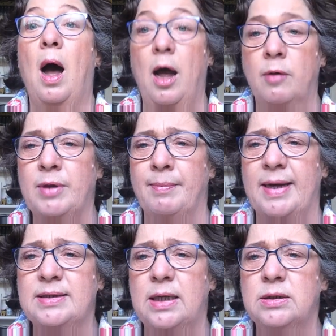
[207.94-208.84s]
I hope that
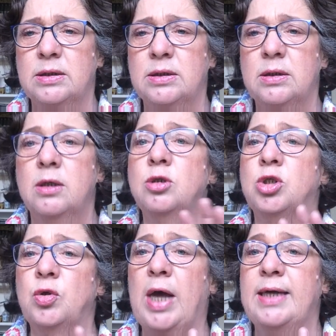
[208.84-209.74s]
makes sense.
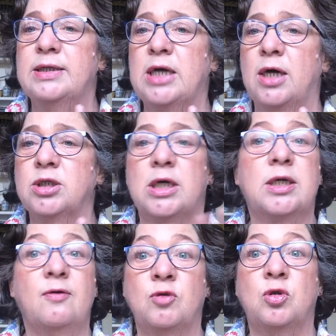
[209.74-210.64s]
Do get in touch.
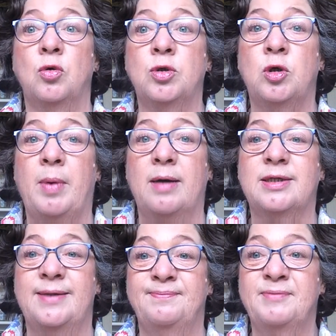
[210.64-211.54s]
I'd love to talk to you
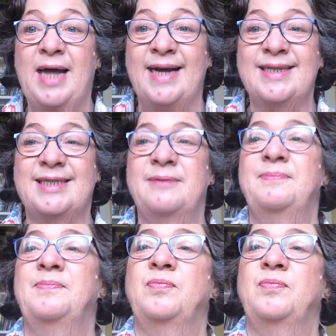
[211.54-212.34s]
about it. Thanks.